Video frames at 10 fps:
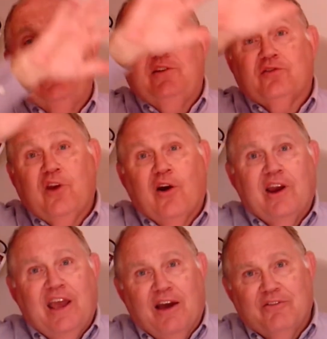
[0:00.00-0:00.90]
starry
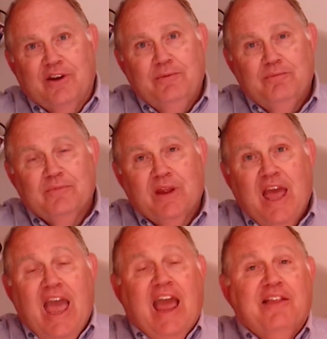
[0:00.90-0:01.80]
heaven,
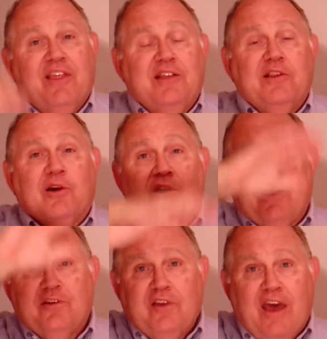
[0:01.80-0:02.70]
and then there
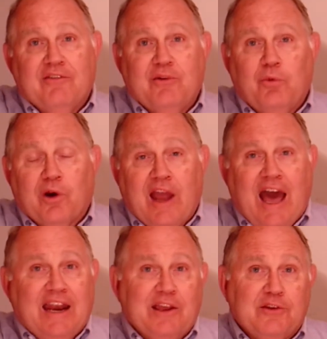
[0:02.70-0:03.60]
is heaven where
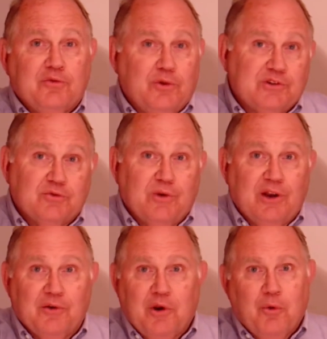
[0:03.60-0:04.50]
God is, which we
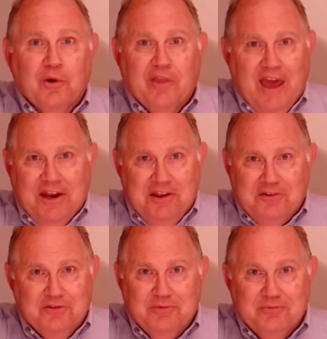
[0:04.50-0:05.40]
don't know where that
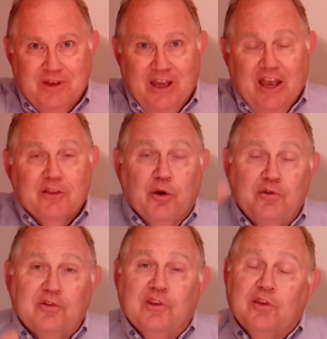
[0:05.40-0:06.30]
is. Those
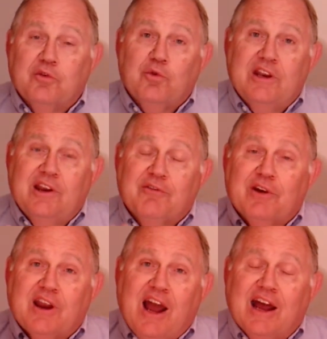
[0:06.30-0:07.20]
are the three different
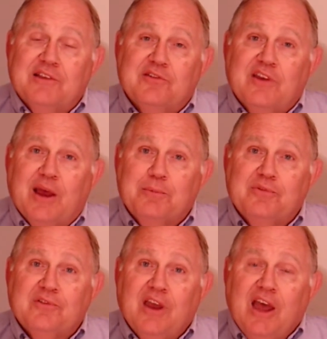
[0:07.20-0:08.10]

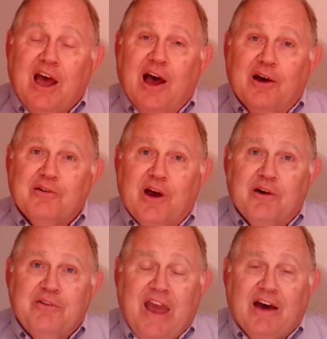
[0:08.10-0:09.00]
concepts of
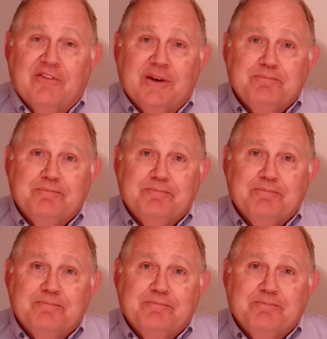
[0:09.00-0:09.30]
heaven.